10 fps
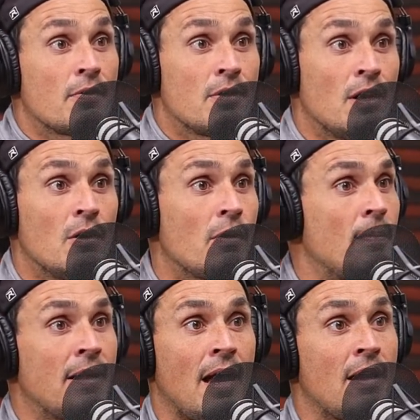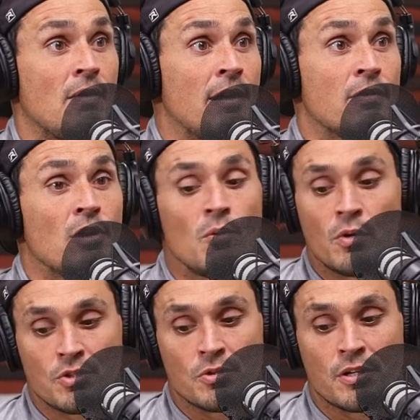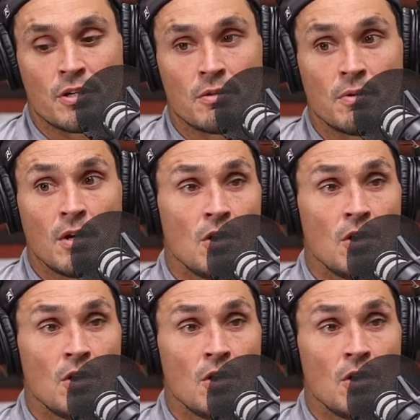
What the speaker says: I mean, I don't know what you're going to